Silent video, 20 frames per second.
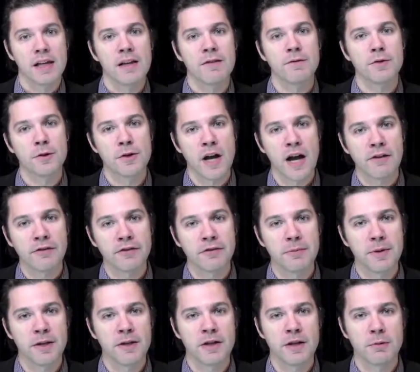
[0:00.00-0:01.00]
if you're not
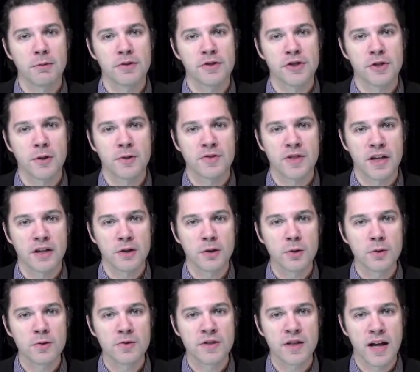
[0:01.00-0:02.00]
familiar with shows like
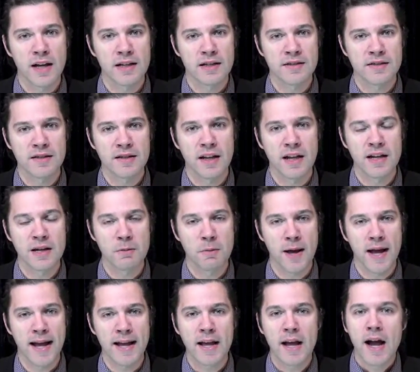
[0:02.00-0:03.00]
Whose Line Is It
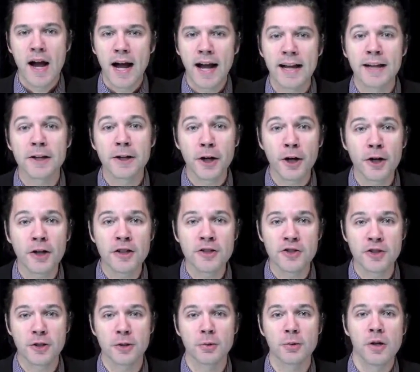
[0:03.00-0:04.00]
Anyway, I
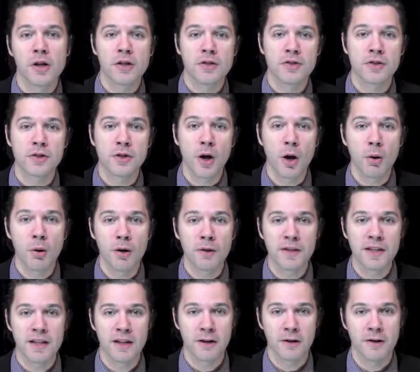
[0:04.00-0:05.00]
encourage you to go on
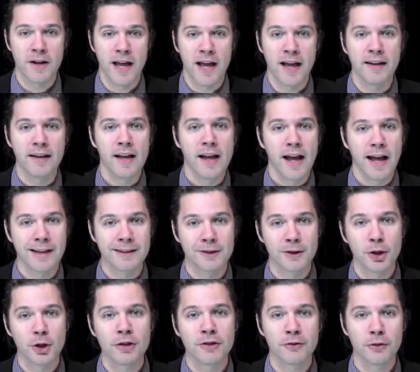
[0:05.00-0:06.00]
the internet
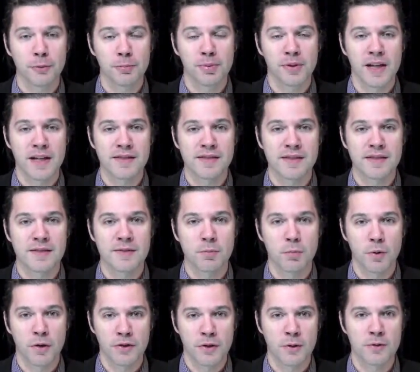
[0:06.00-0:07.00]
and look for places
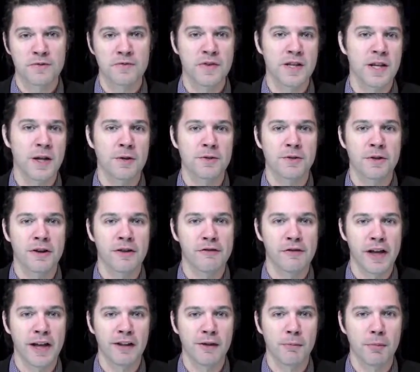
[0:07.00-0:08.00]
where those videos are
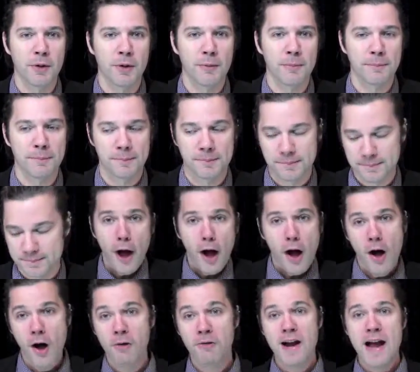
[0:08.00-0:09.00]
available.
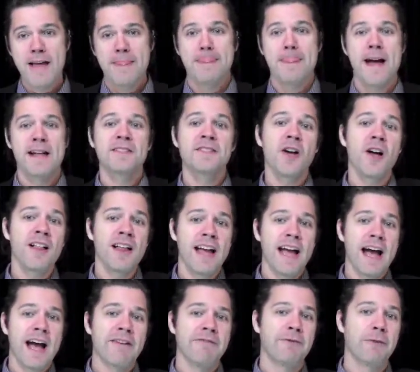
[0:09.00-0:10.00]
All right, that's all I
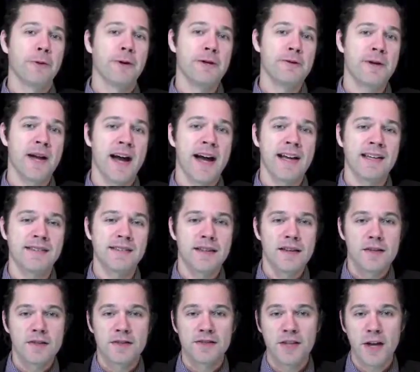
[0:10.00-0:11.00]
had for you guys.
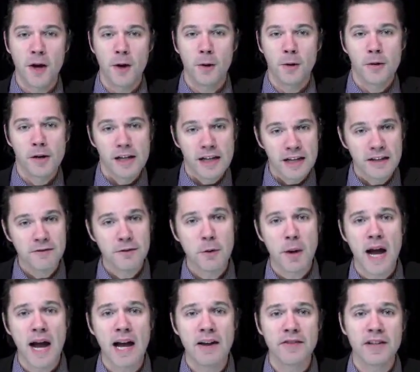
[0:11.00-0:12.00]
So if you
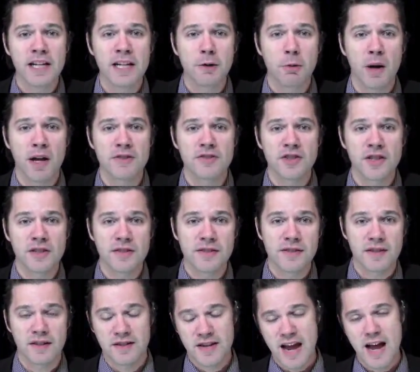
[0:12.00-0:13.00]
have any
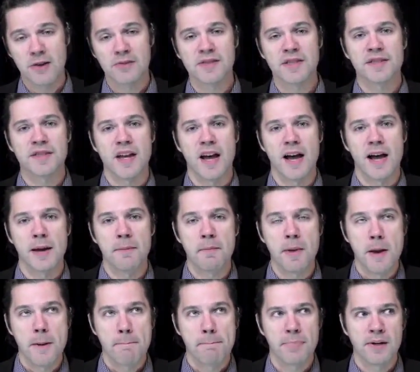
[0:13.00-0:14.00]
questions, now's the time.
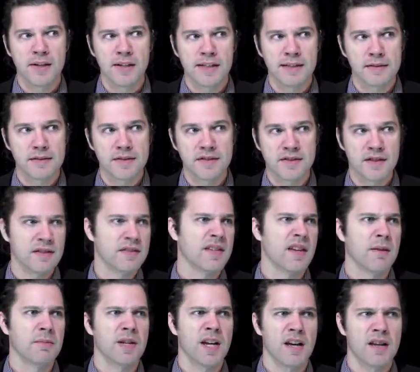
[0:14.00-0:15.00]
But since
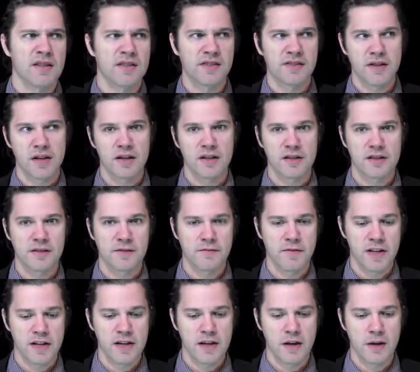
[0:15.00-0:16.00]
I'm kind of stuck in this
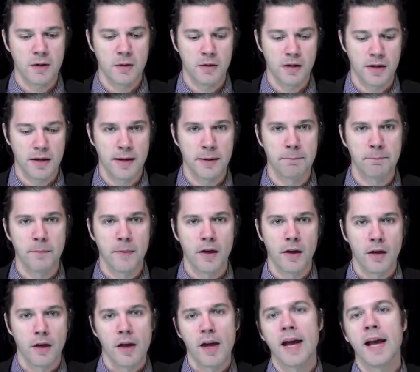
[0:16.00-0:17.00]
video,
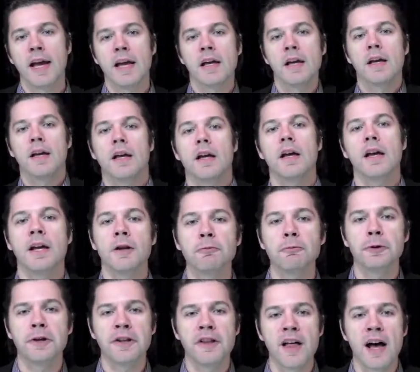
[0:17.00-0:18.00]
hey, in
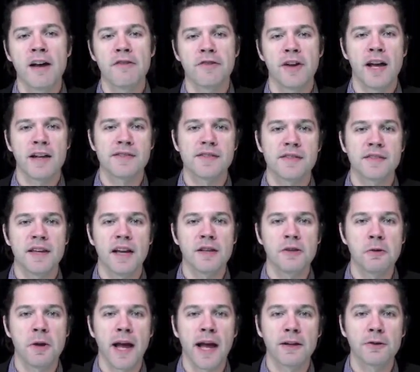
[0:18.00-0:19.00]
real life, Hanson, can
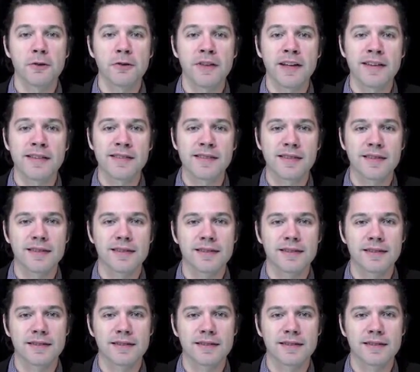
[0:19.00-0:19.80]
you handle this?